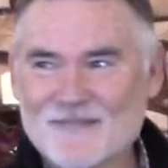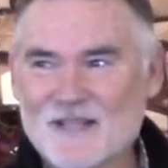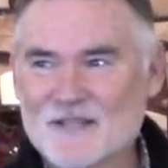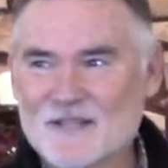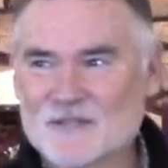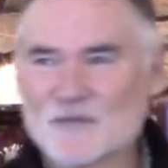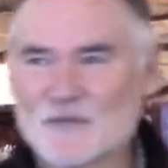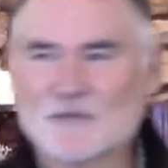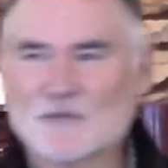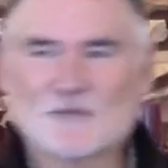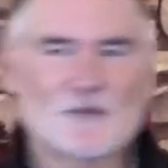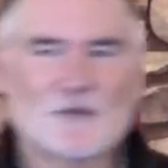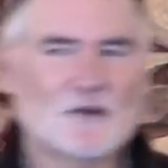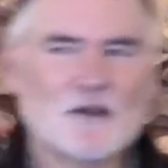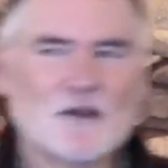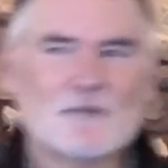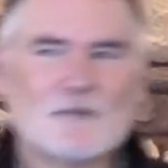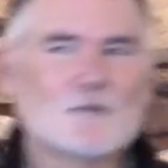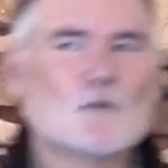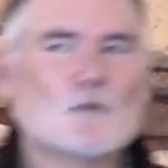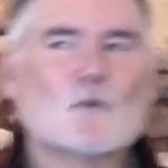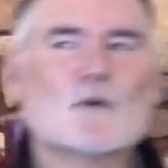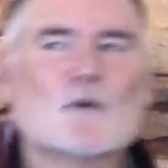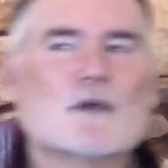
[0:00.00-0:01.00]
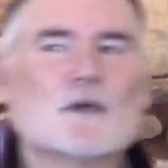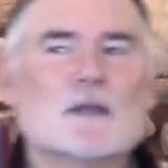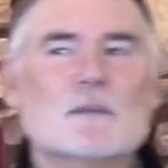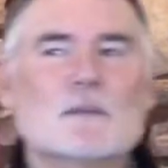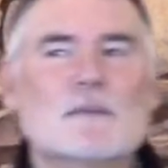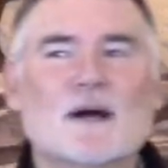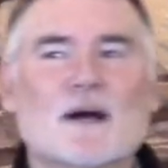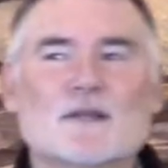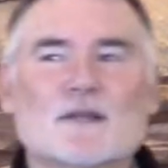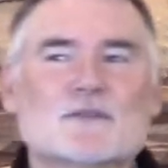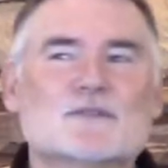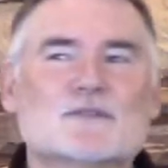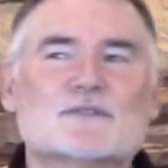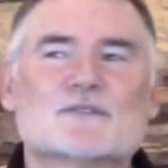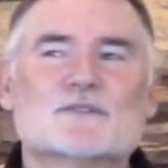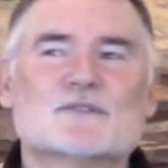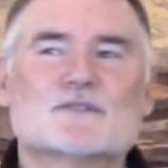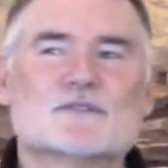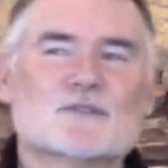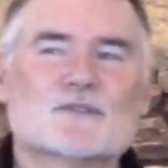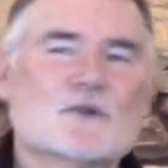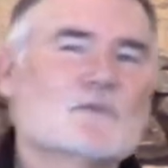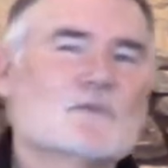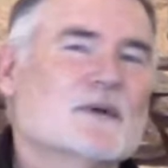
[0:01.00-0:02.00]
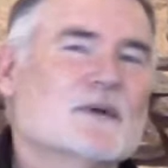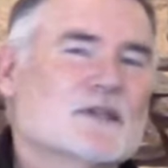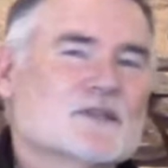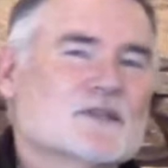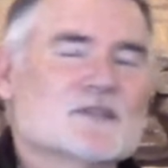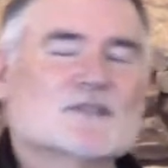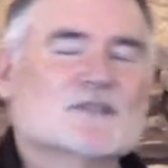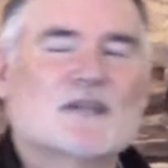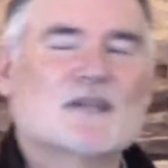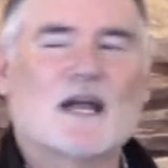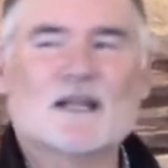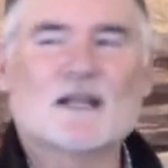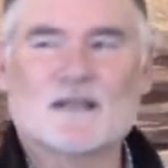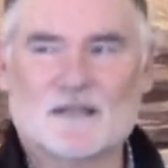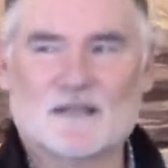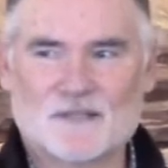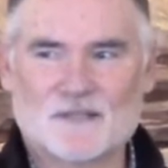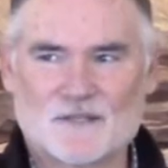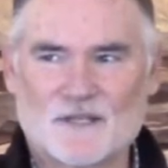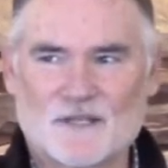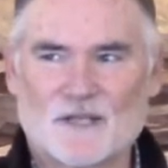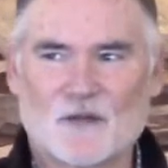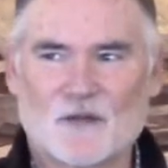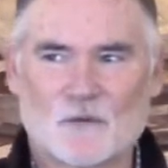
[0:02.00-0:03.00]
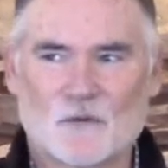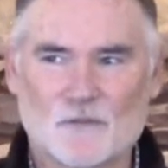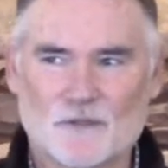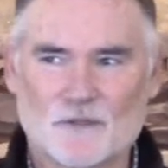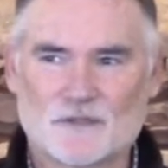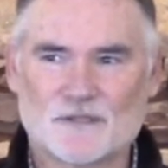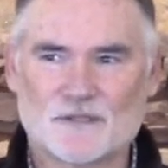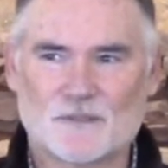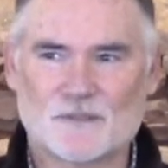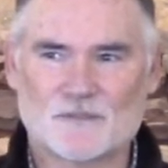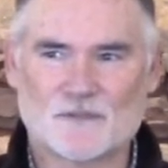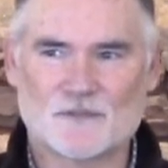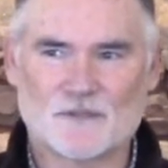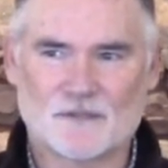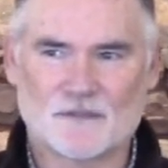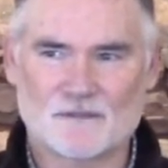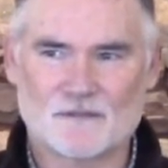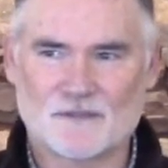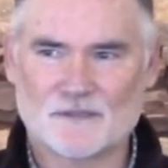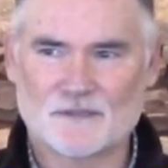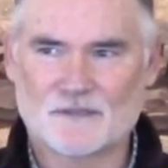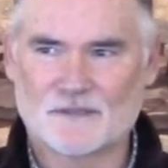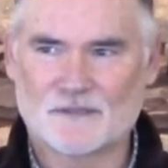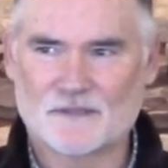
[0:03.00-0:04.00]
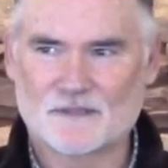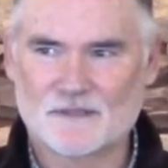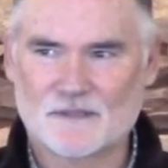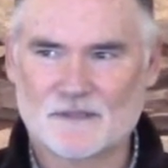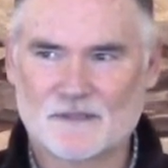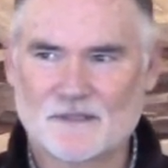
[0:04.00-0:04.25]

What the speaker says: So don't ever worry about so much silence in a worship service.